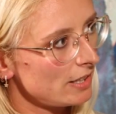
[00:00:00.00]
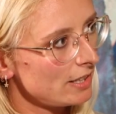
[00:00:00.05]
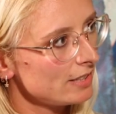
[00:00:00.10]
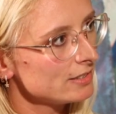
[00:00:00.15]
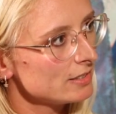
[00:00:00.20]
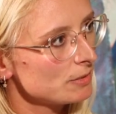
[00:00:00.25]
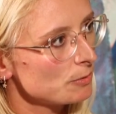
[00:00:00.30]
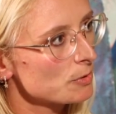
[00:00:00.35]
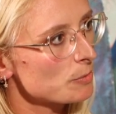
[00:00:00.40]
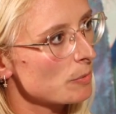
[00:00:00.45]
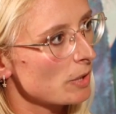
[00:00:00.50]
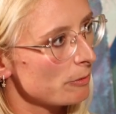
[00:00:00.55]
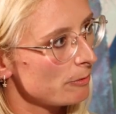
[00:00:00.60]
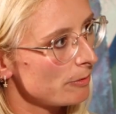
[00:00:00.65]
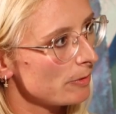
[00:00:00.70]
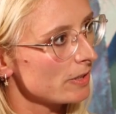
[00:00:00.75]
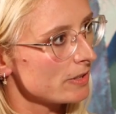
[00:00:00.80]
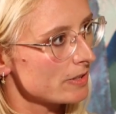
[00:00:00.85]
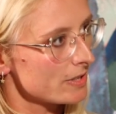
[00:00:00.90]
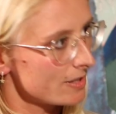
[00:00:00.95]
It was my
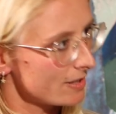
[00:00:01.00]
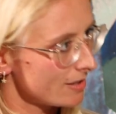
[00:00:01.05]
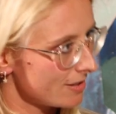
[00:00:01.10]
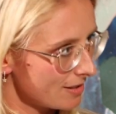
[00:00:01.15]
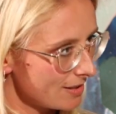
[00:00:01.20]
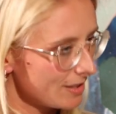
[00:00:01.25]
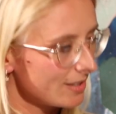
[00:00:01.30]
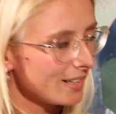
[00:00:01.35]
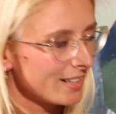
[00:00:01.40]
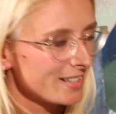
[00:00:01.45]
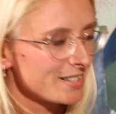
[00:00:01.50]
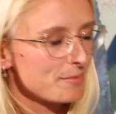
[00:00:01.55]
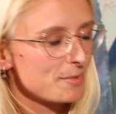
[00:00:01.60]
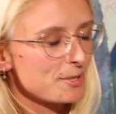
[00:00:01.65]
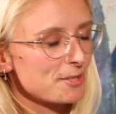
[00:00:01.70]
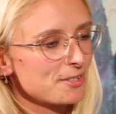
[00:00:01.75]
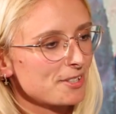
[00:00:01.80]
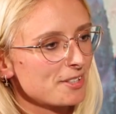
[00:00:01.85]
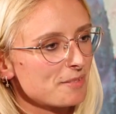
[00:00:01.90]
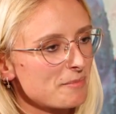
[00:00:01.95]
first exhibition
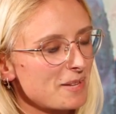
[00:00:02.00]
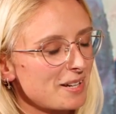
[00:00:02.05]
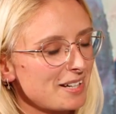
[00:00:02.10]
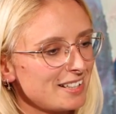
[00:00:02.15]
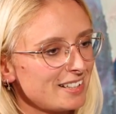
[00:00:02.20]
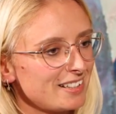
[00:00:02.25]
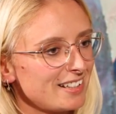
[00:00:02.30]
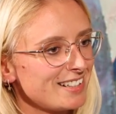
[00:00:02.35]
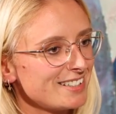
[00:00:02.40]
in Manila.